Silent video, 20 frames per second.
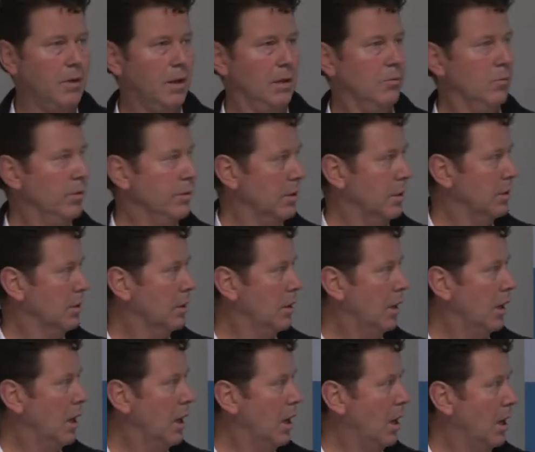out with
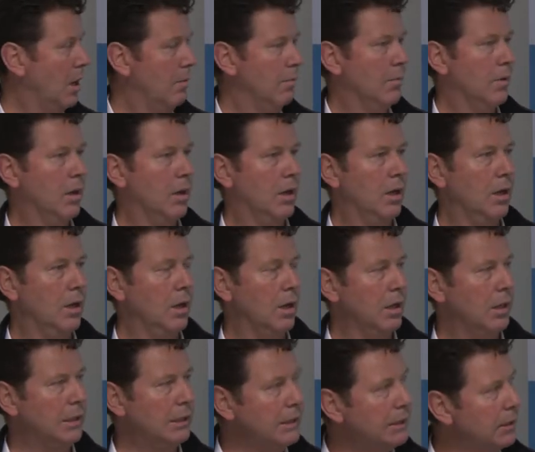a, a, a, a
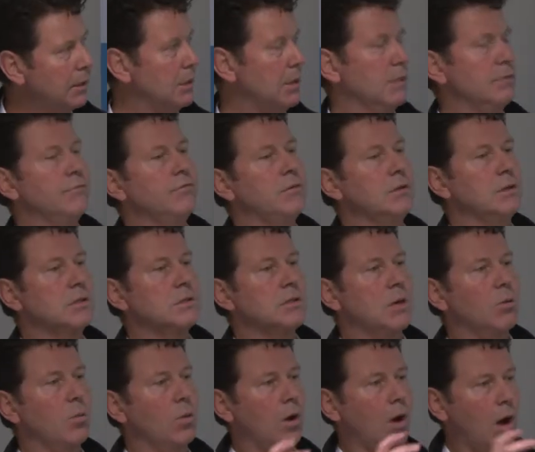litany of things
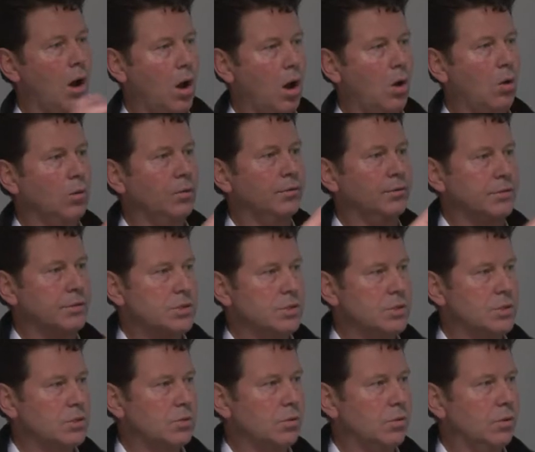they want to hold and
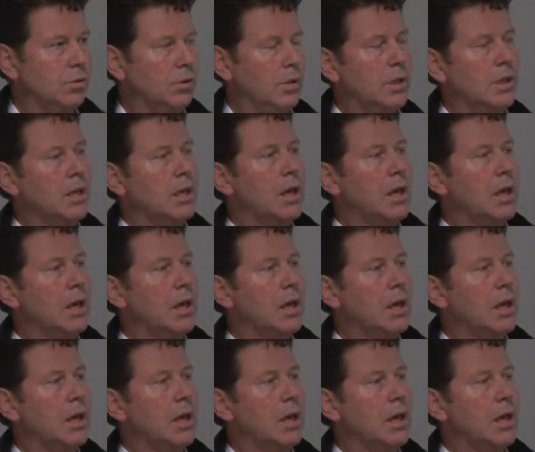store